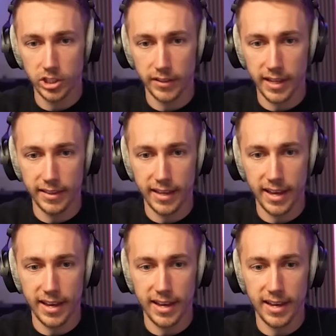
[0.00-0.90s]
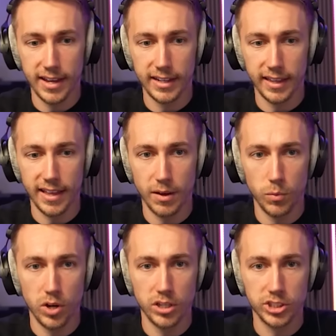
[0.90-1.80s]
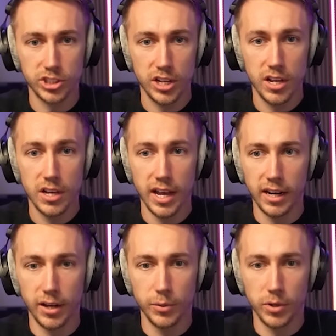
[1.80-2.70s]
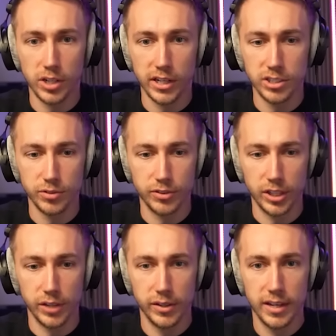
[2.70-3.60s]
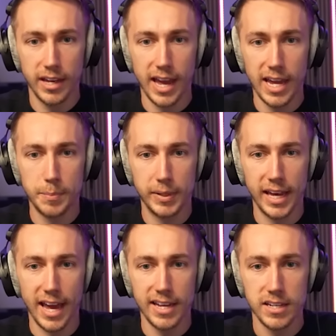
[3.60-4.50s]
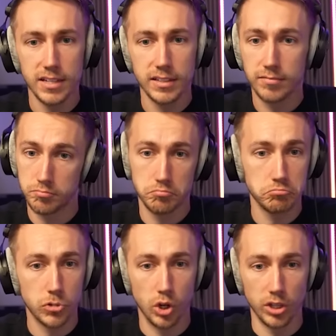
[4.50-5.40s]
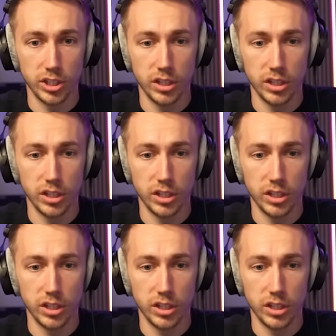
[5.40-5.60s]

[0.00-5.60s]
shot that there. Get that washed. Hello, what can I do for you? APA. Got